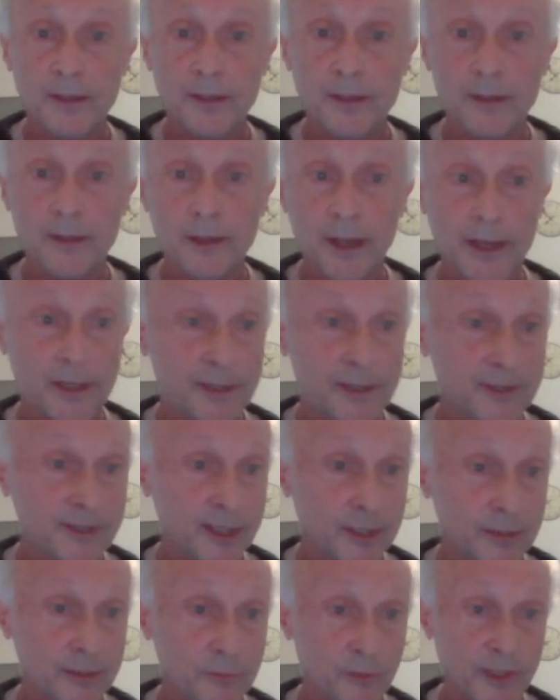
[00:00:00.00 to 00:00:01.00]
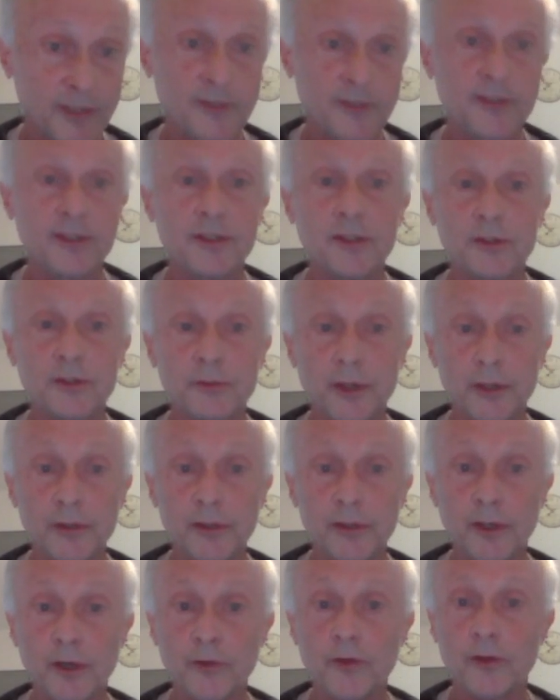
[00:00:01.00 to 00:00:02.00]
Like I said, yes, it's run
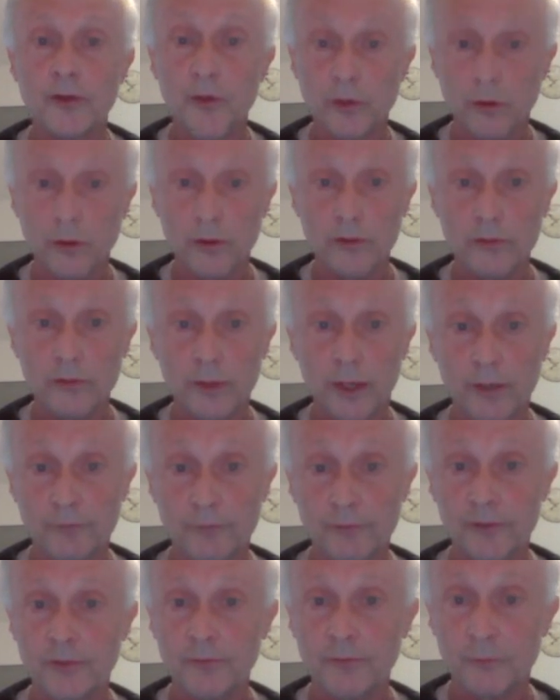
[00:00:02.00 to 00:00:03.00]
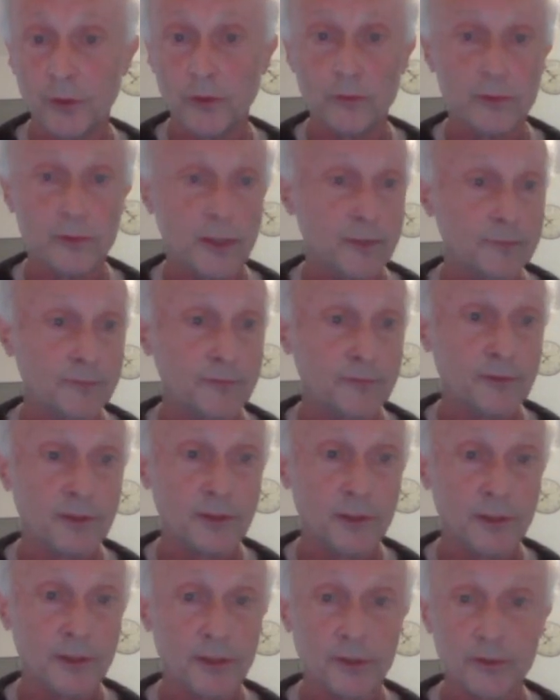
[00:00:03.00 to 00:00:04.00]
on the call graph and the flow graph
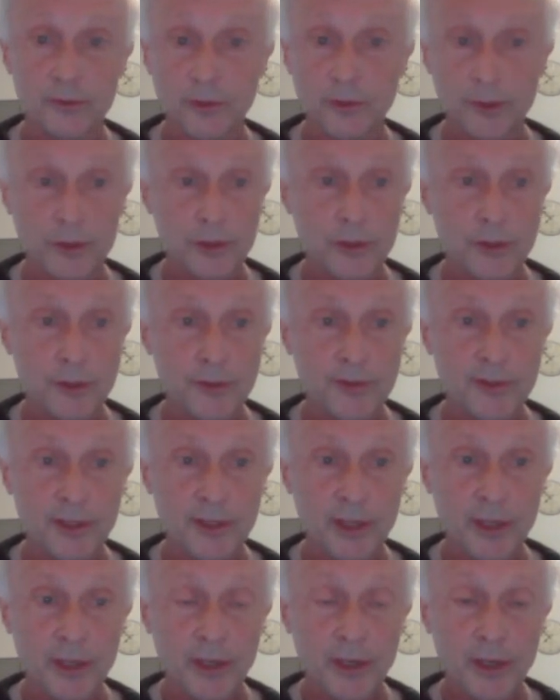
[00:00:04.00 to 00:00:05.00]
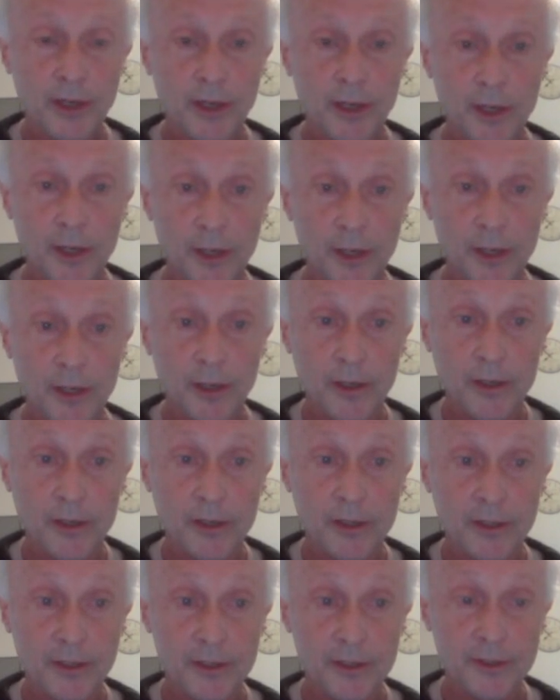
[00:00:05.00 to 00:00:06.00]
structures.
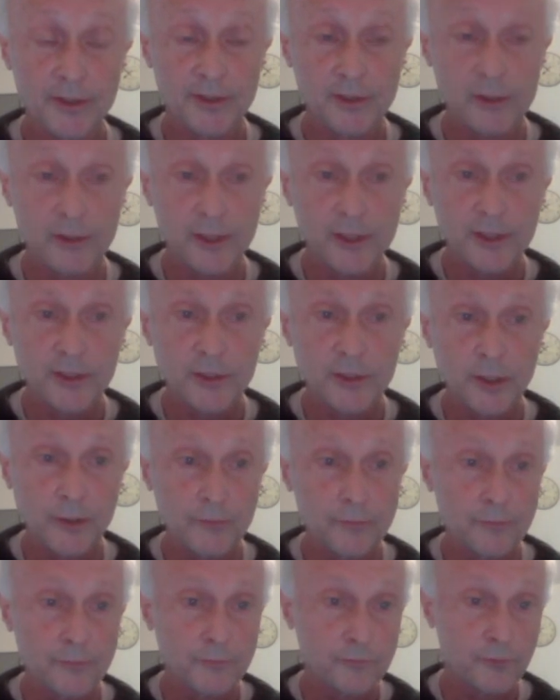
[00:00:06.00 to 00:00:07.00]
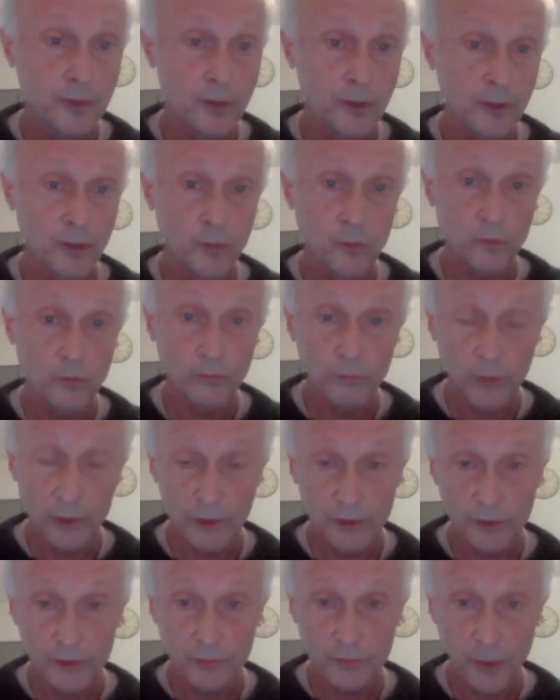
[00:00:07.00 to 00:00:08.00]
Here's the list of, well,
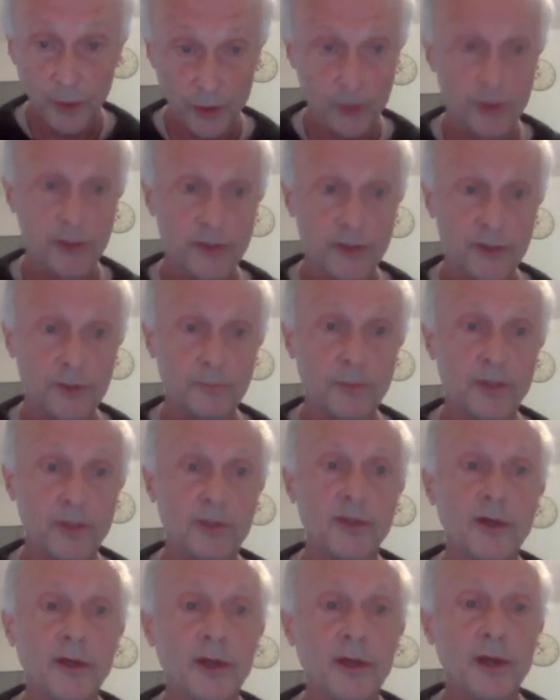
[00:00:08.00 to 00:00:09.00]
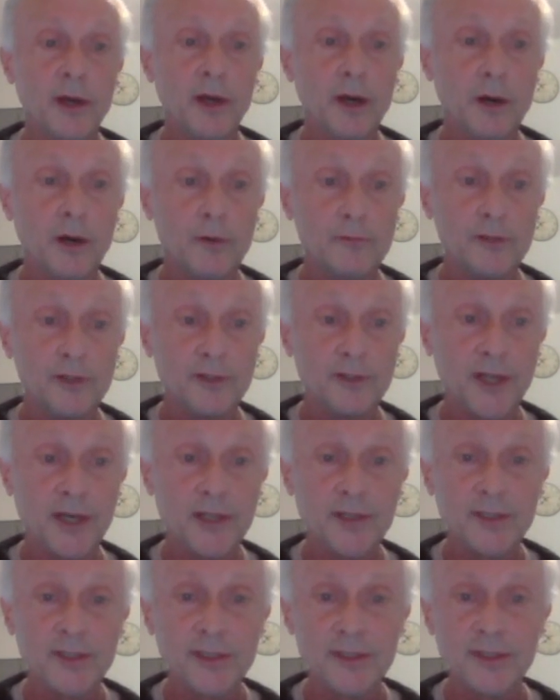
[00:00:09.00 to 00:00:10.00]
it's partial list, but of the
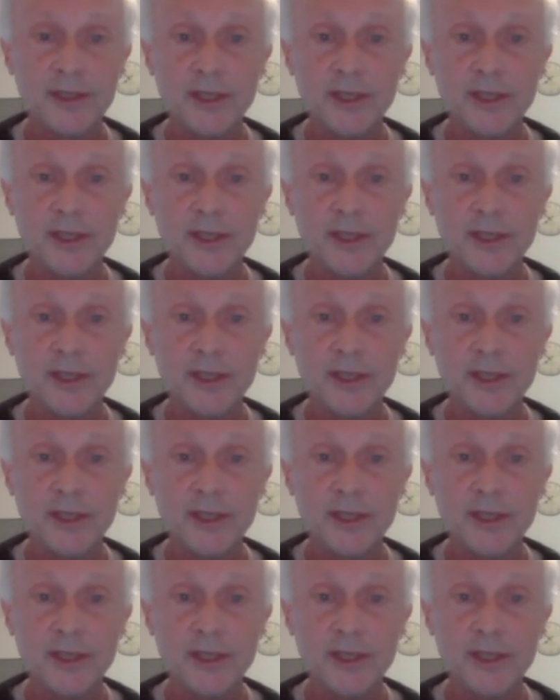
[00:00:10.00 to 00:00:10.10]
analysis.